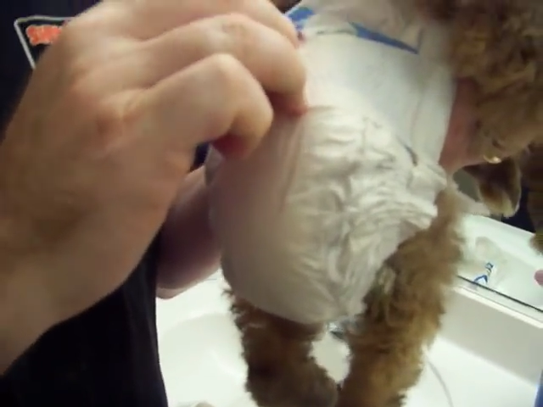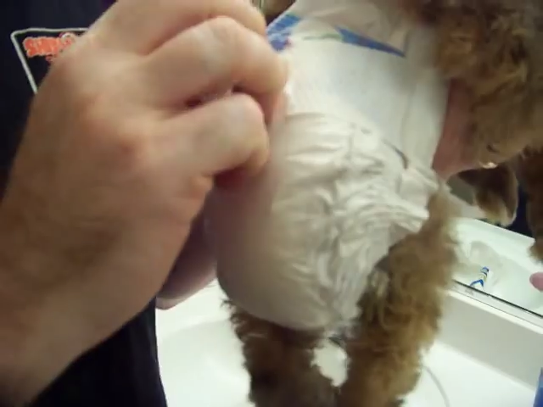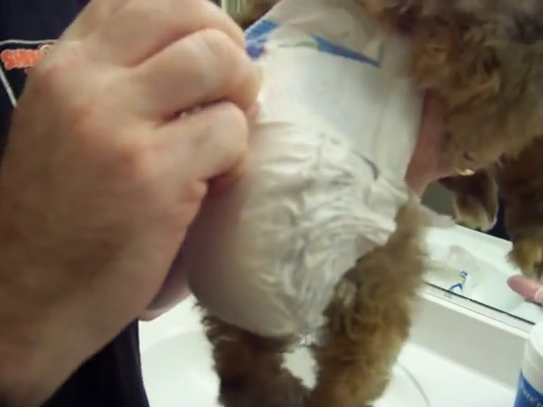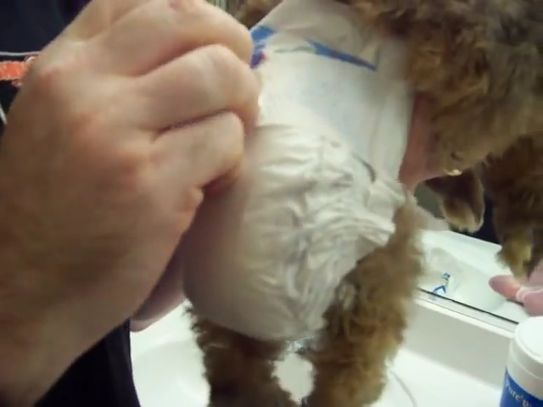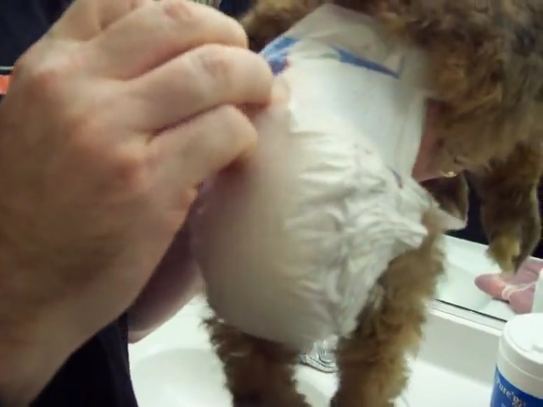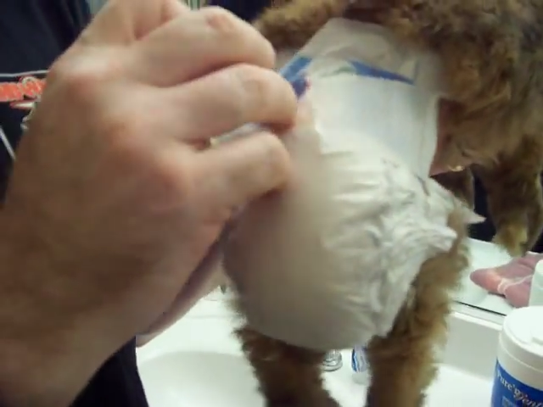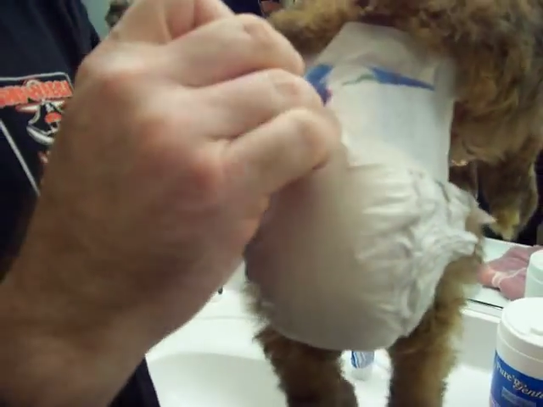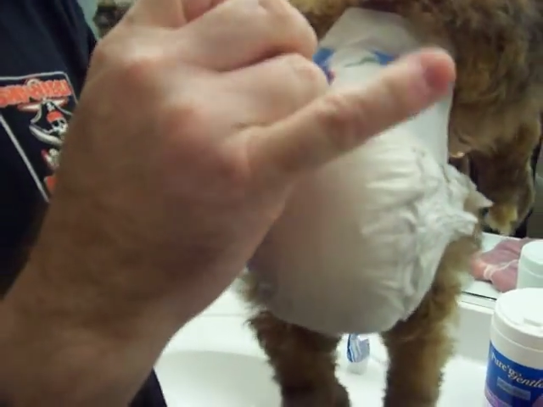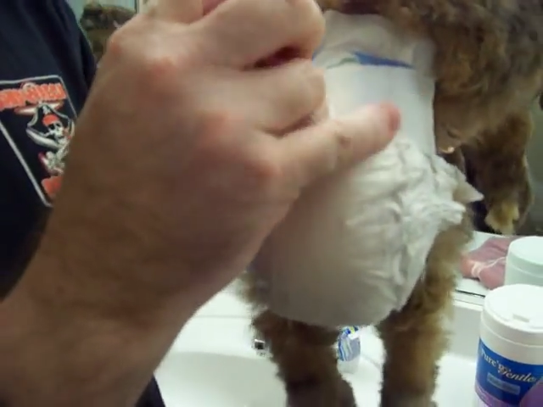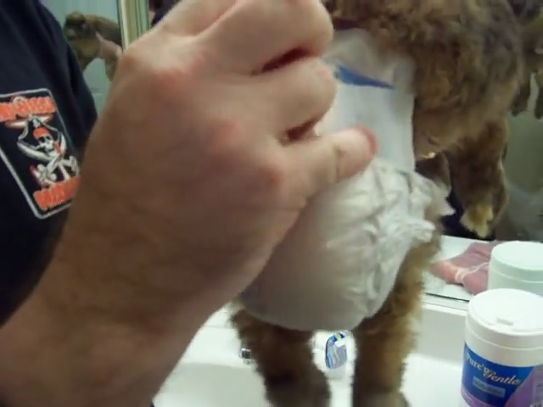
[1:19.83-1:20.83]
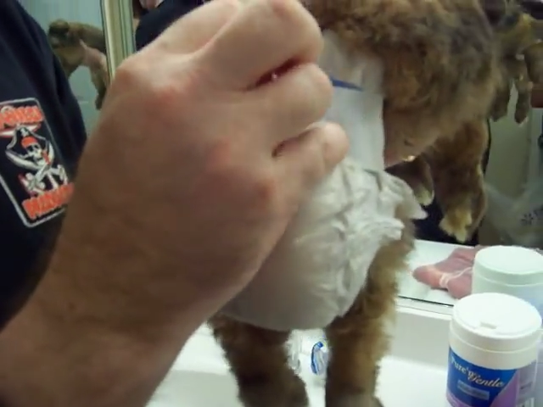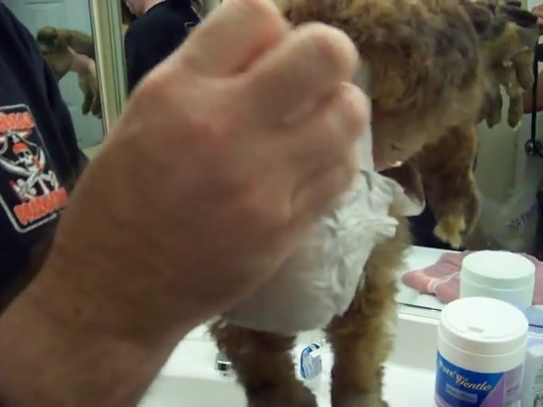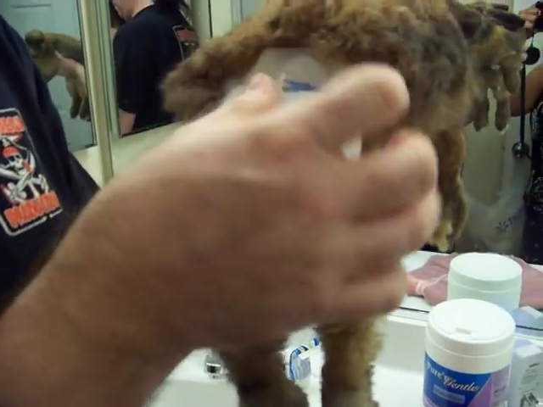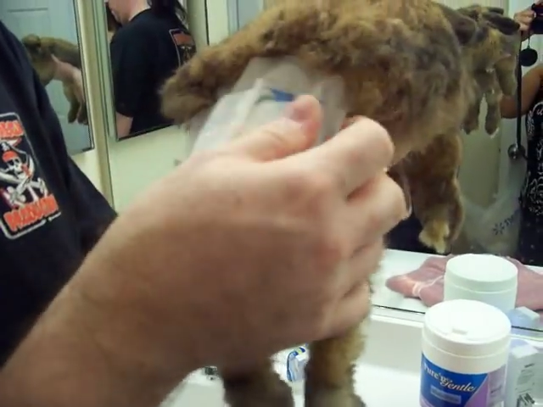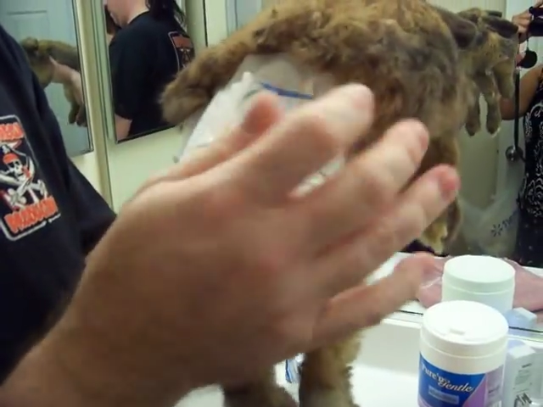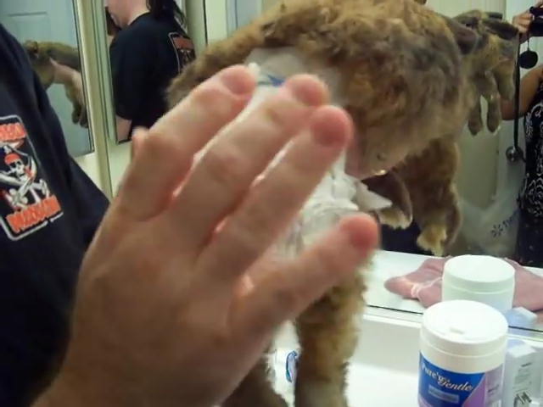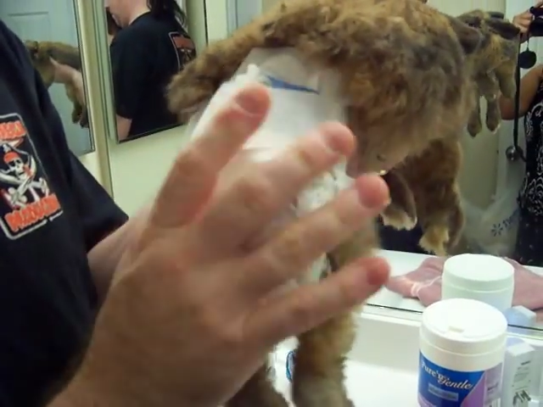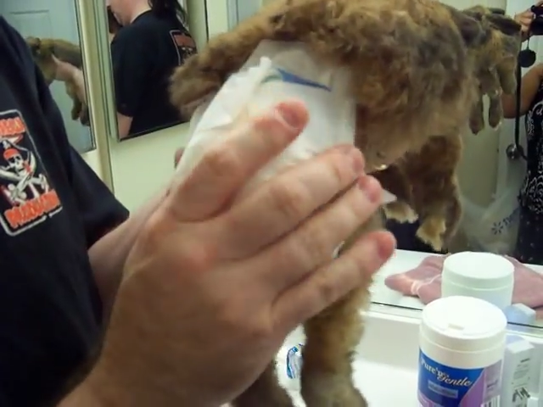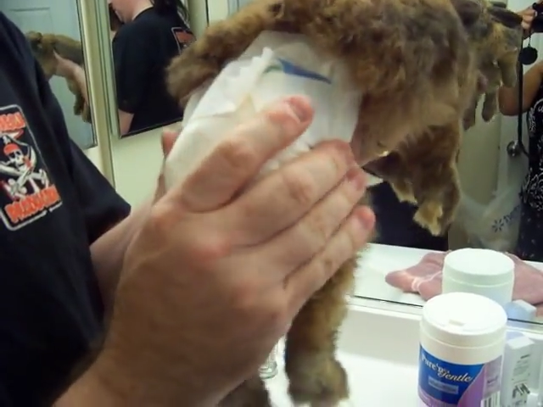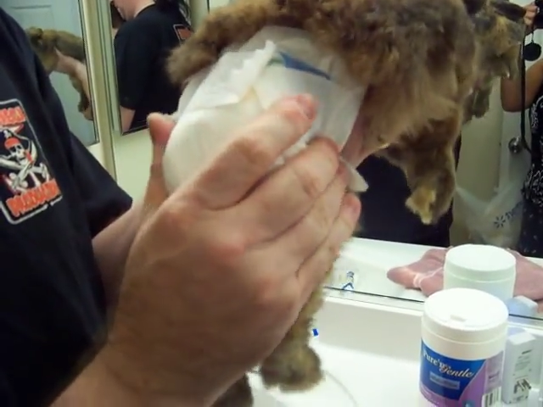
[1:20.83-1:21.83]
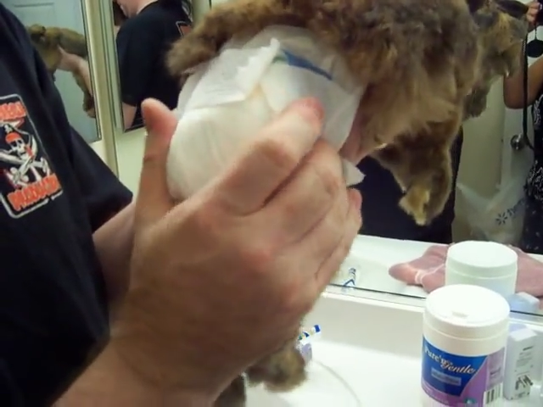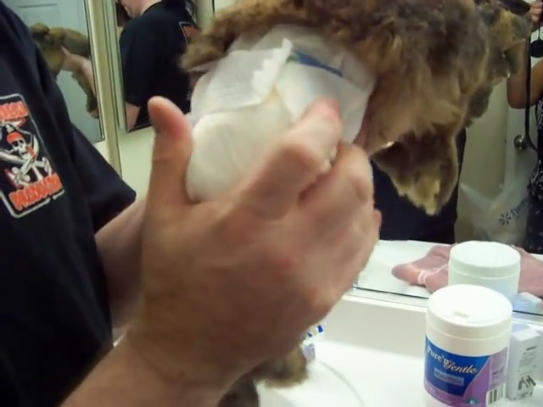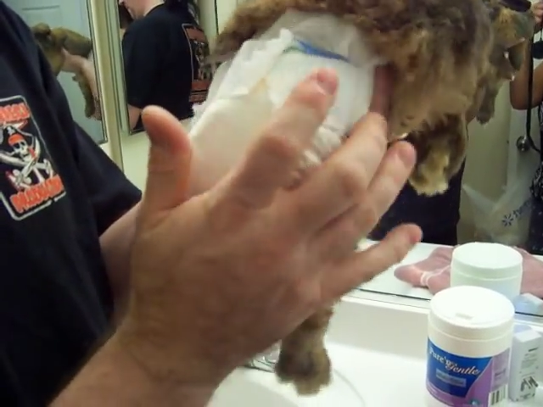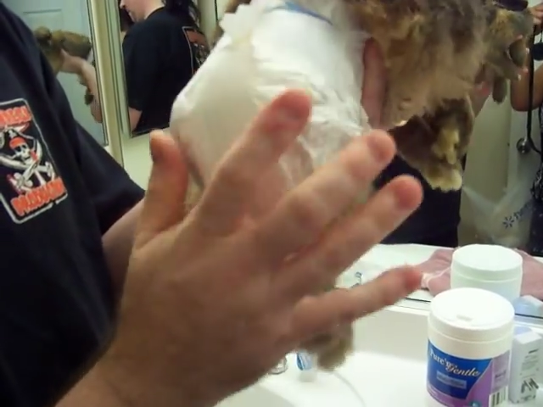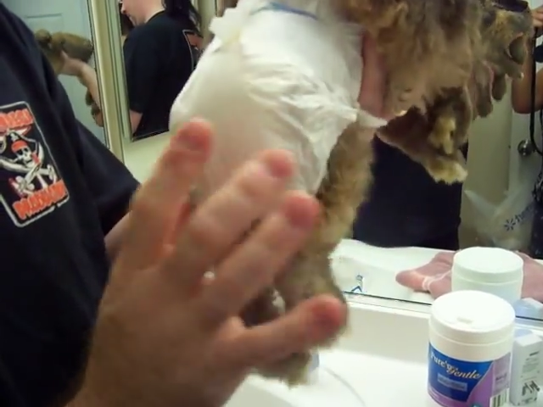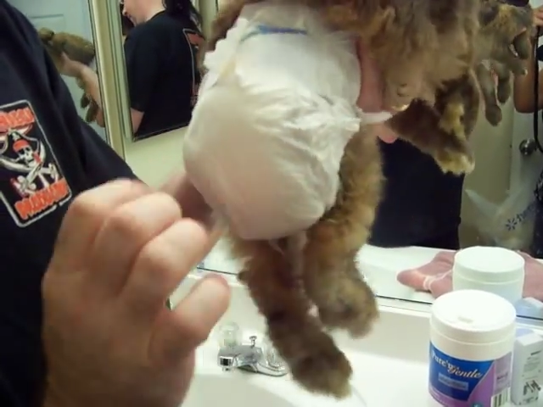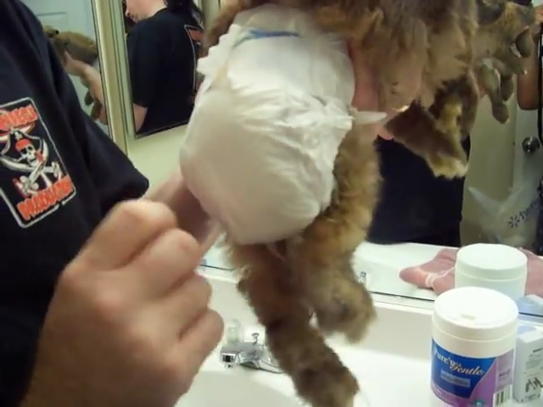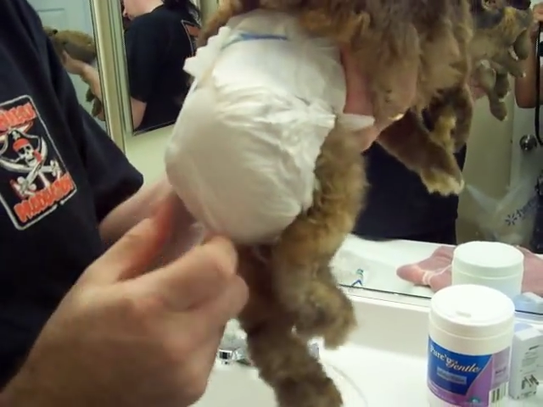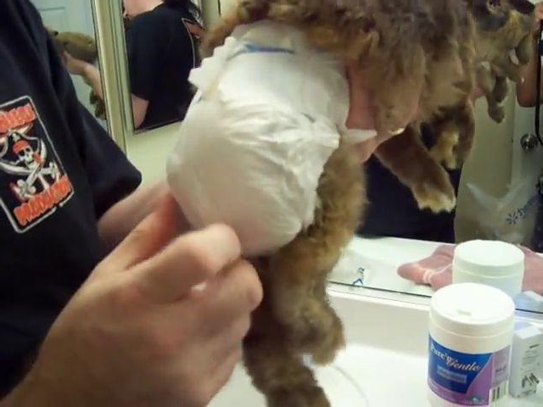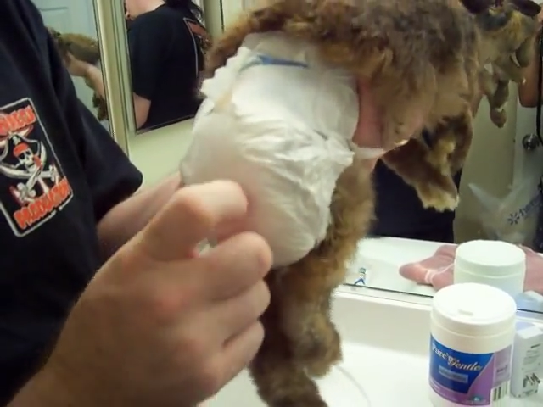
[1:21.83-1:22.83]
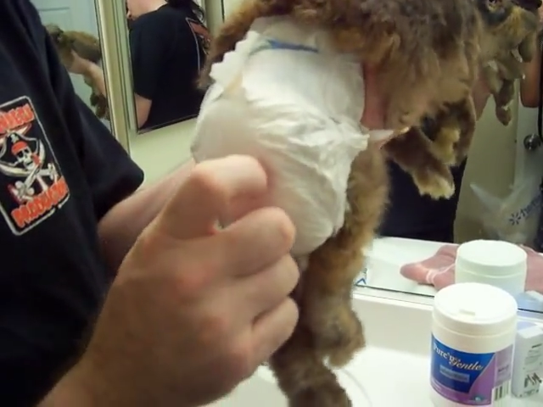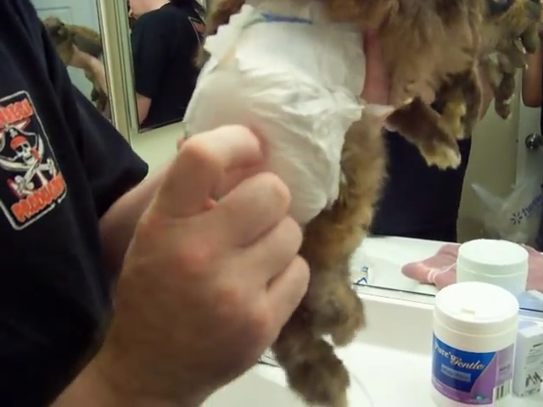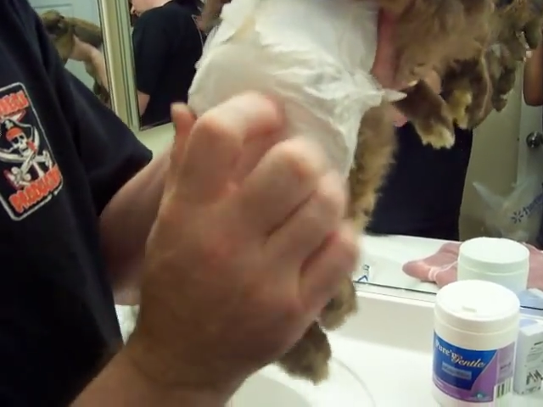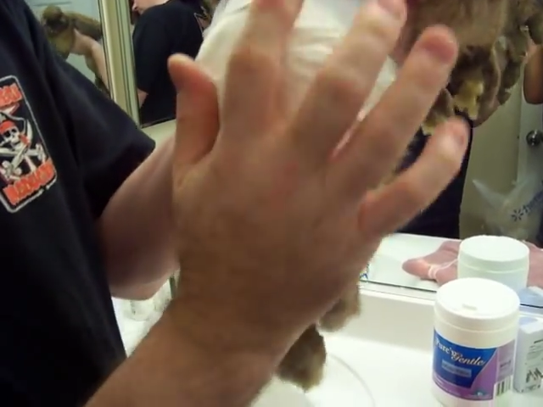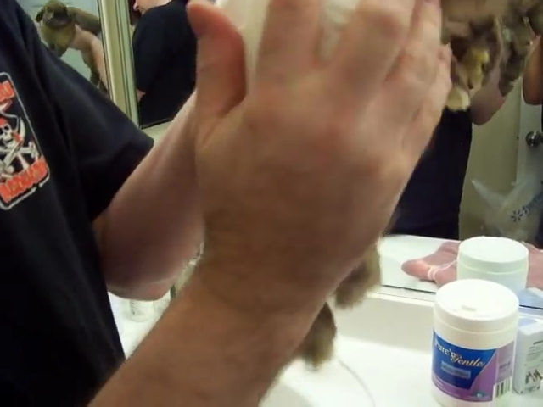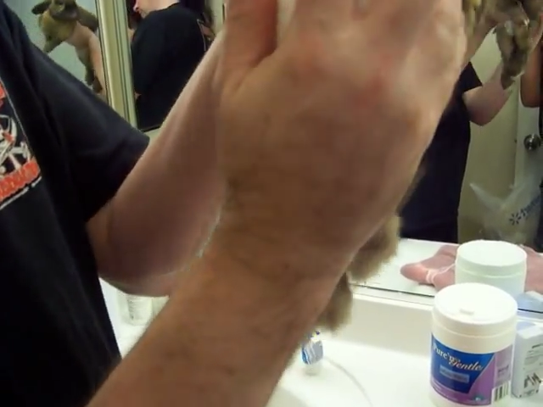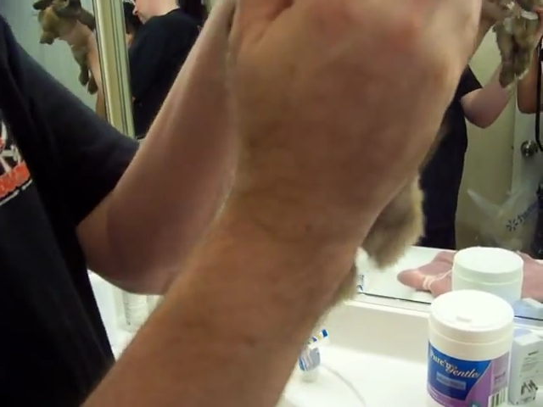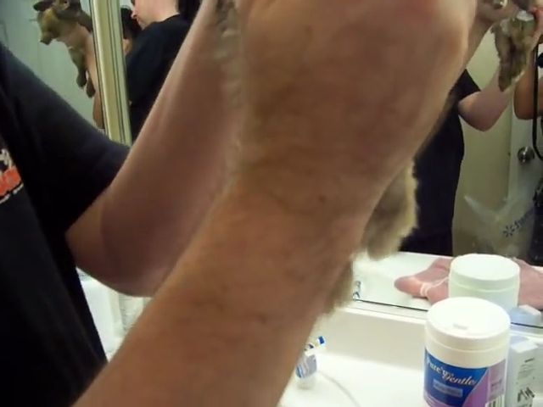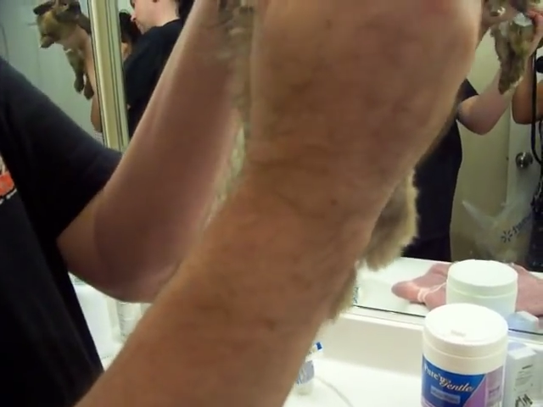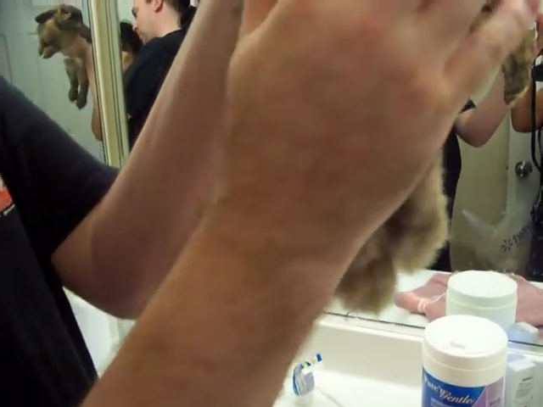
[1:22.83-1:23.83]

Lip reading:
[unreadable: no face in view]